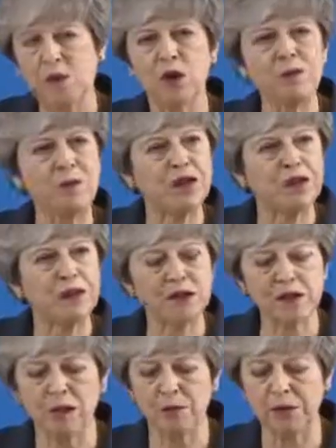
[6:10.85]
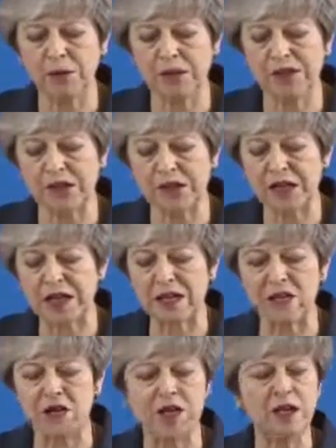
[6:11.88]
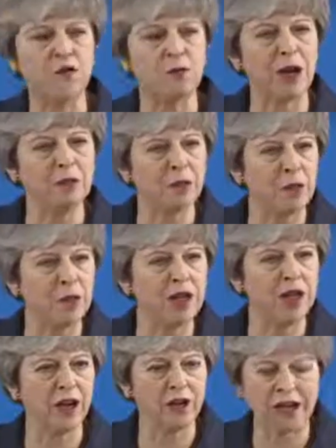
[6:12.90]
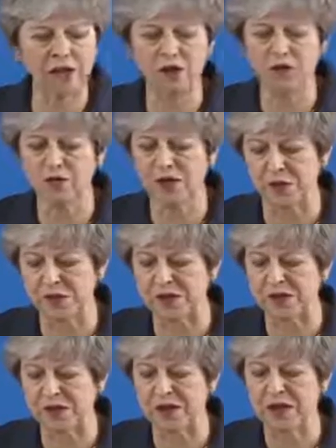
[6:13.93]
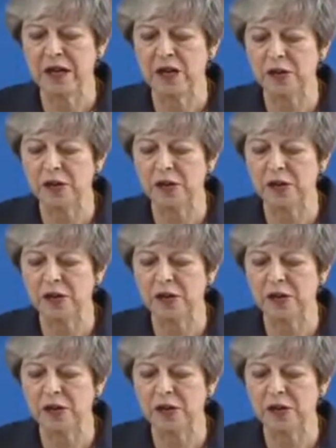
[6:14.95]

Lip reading: What better example of success achieved by pooling our national resources